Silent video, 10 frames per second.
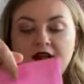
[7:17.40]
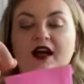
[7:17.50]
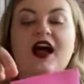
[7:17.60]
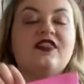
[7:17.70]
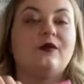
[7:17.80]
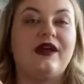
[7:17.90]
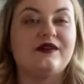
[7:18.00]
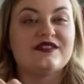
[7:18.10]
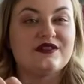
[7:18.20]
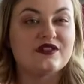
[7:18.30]
Either way, it'll
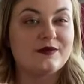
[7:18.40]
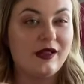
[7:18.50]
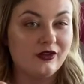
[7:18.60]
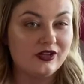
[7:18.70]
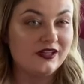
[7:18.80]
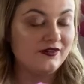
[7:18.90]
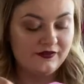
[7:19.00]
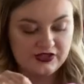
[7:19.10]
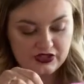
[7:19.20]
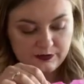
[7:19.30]
still smell good, even if it's
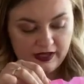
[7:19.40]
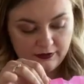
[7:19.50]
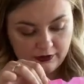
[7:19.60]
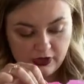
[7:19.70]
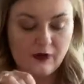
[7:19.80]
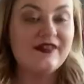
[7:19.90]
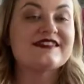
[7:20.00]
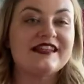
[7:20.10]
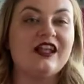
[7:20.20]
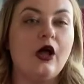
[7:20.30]
just powdered. No, this
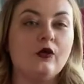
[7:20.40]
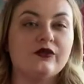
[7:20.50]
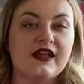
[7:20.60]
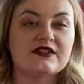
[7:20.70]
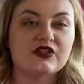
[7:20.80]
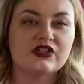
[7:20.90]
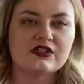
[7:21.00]
still holds, actually.